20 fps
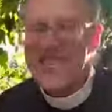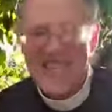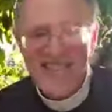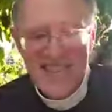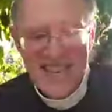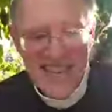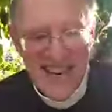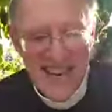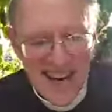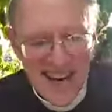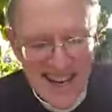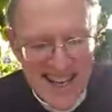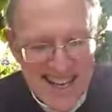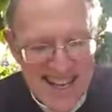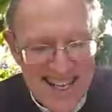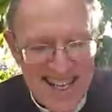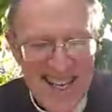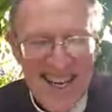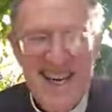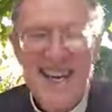in the
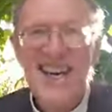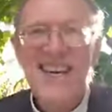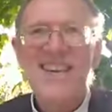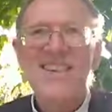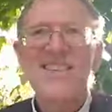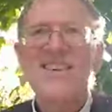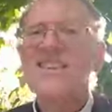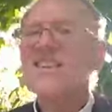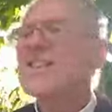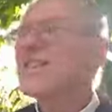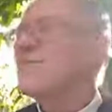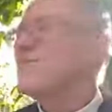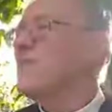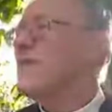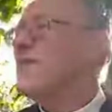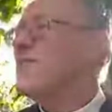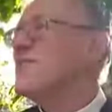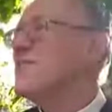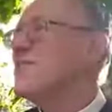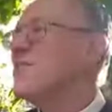night? This is
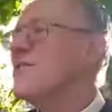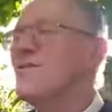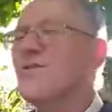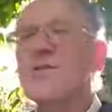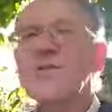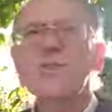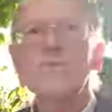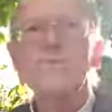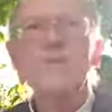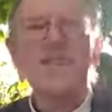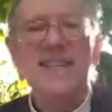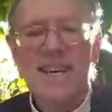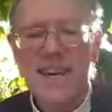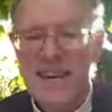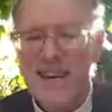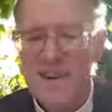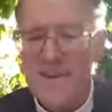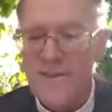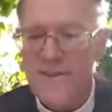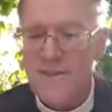what the Lord would
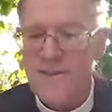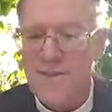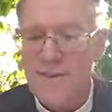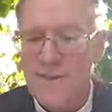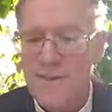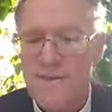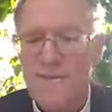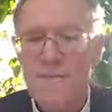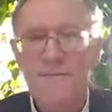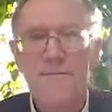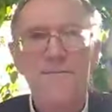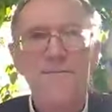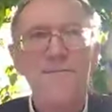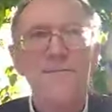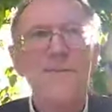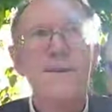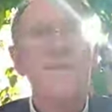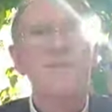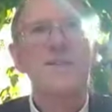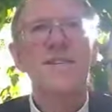give
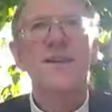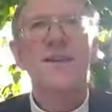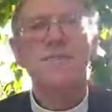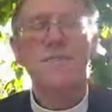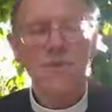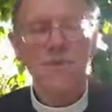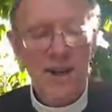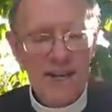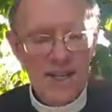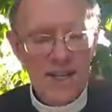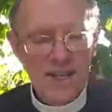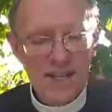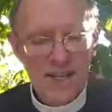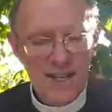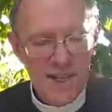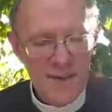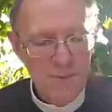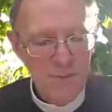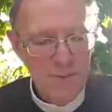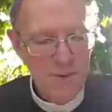to the oppressed
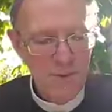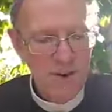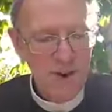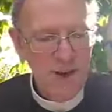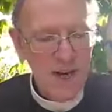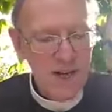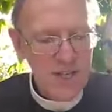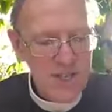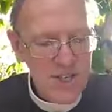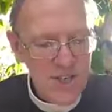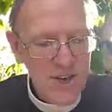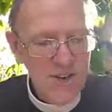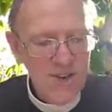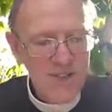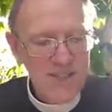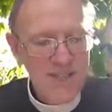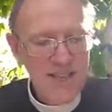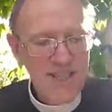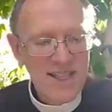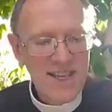and the poor.
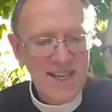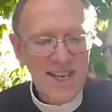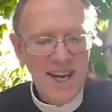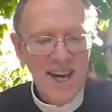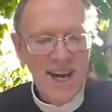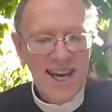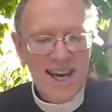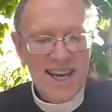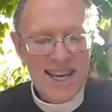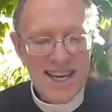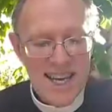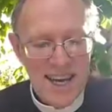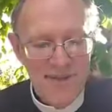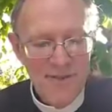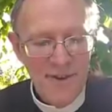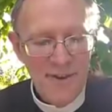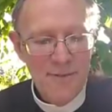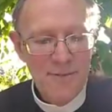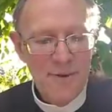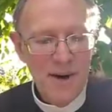Songs in the night,
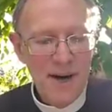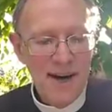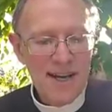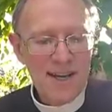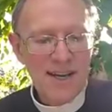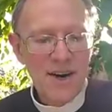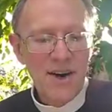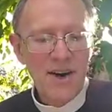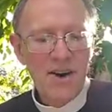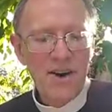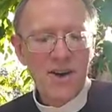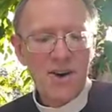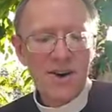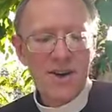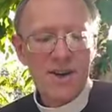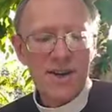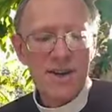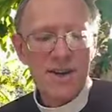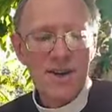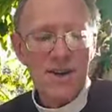given by
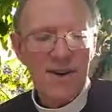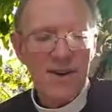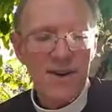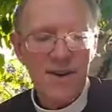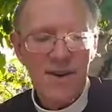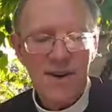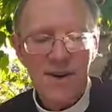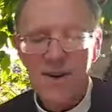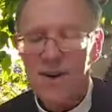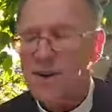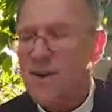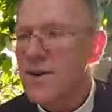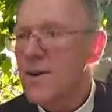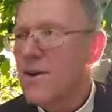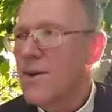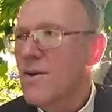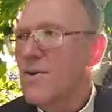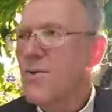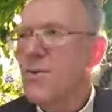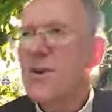God.
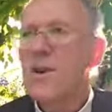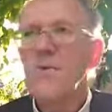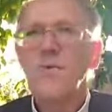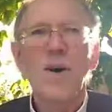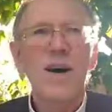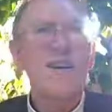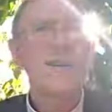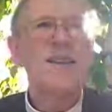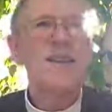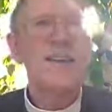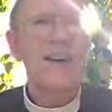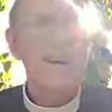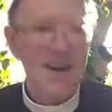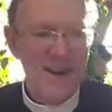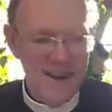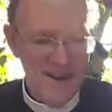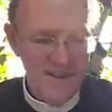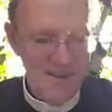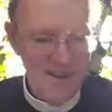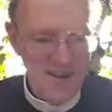What a
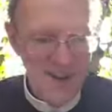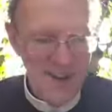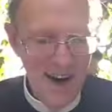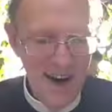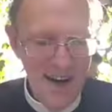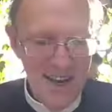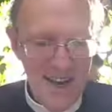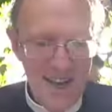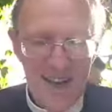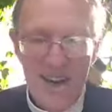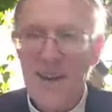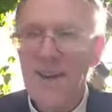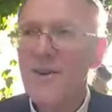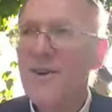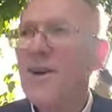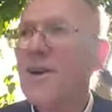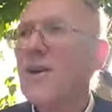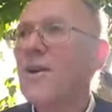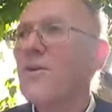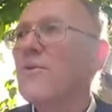wonder. I don't
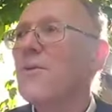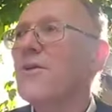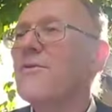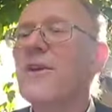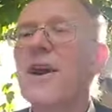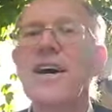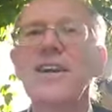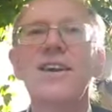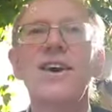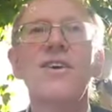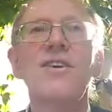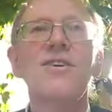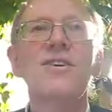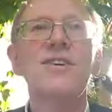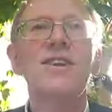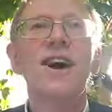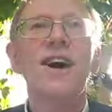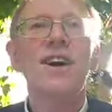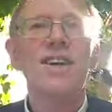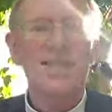know, we've had hot
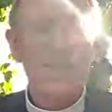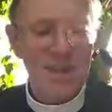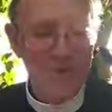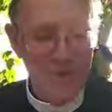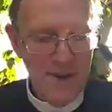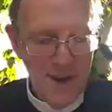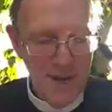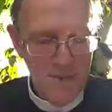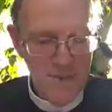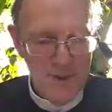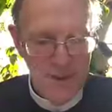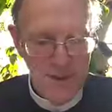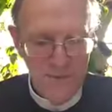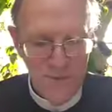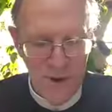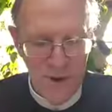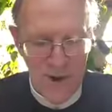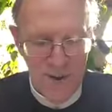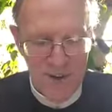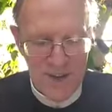nights, so maybe
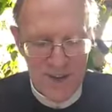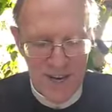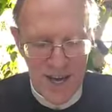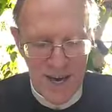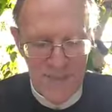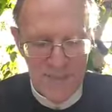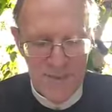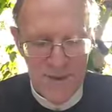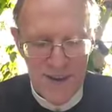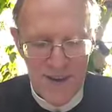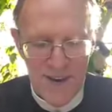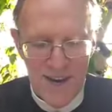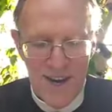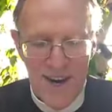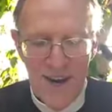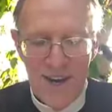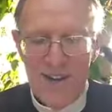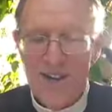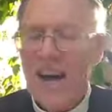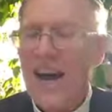you've woken up
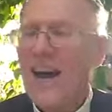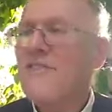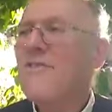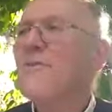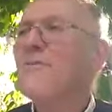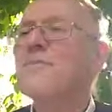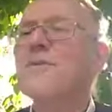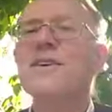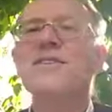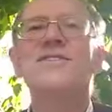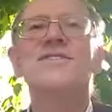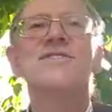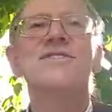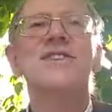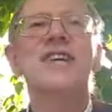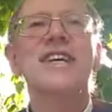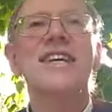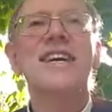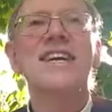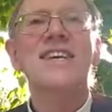and you haven't been
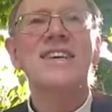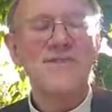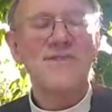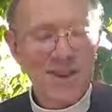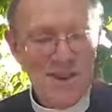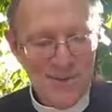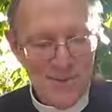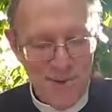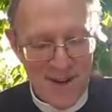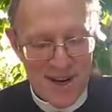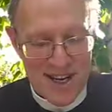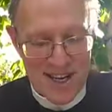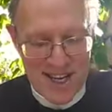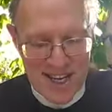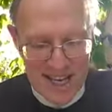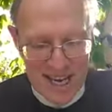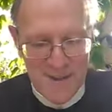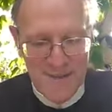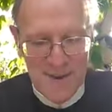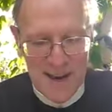singing. You've just wanted
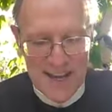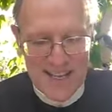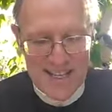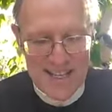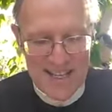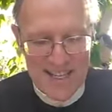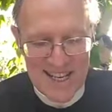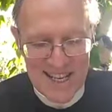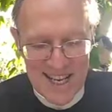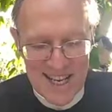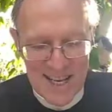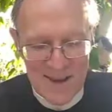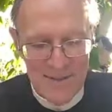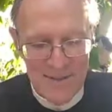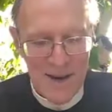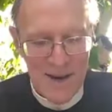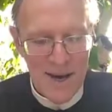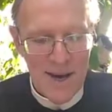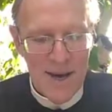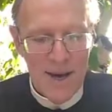to get back to sleep.
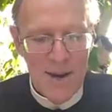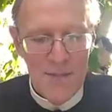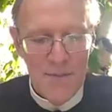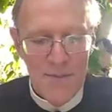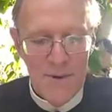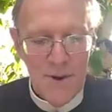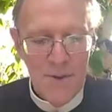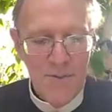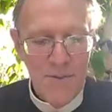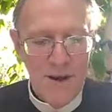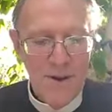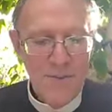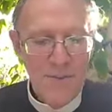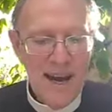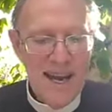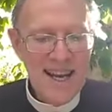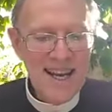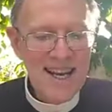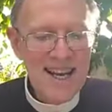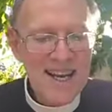But we
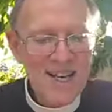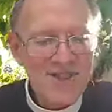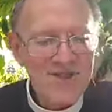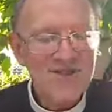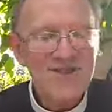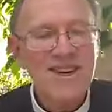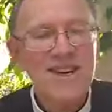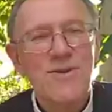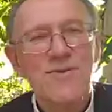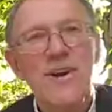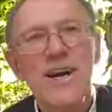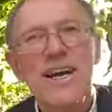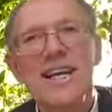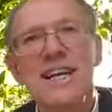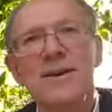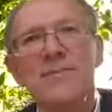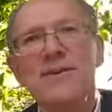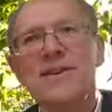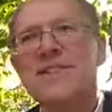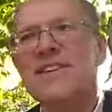may literally
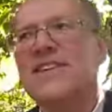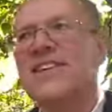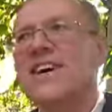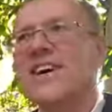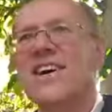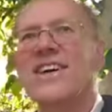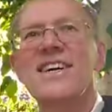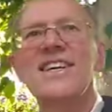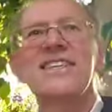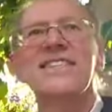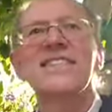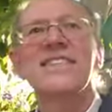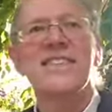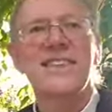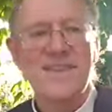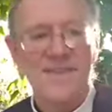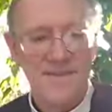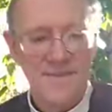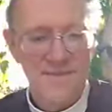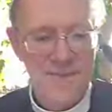wake up in the night
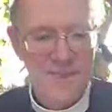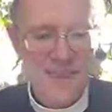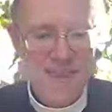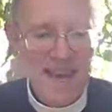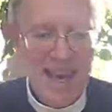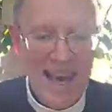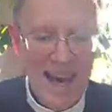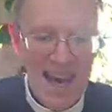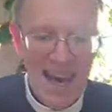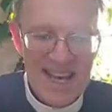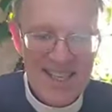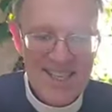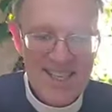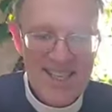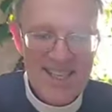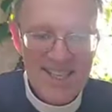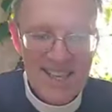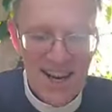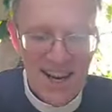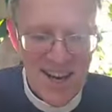and
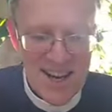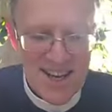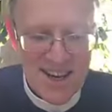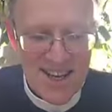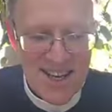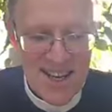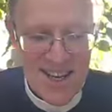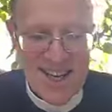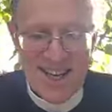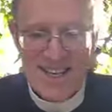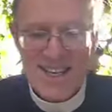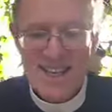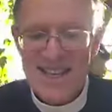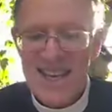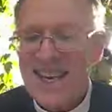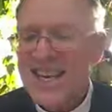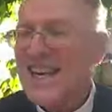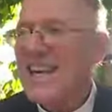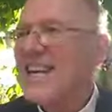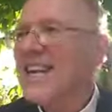start
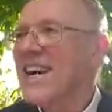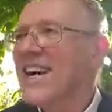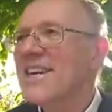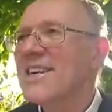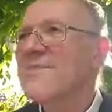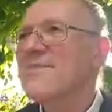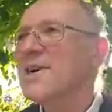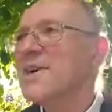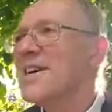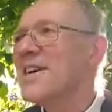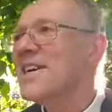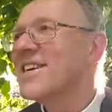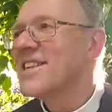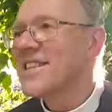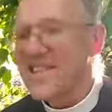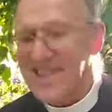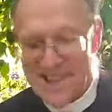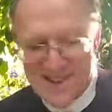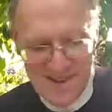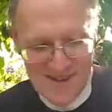singing like a
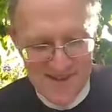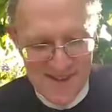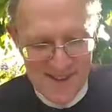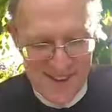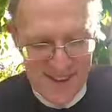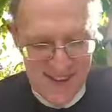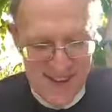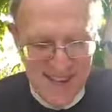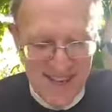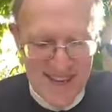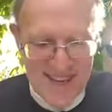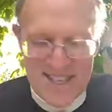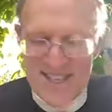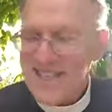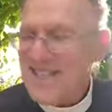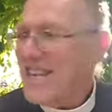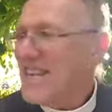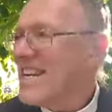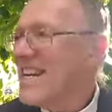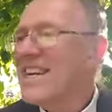bird,
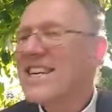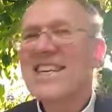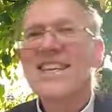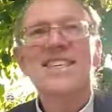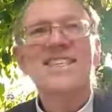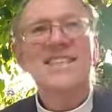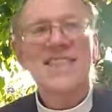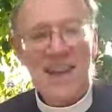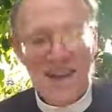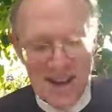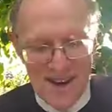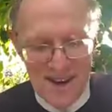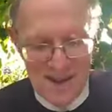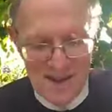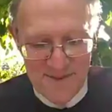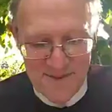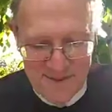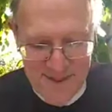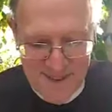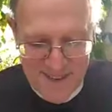singing the
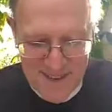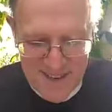psalms.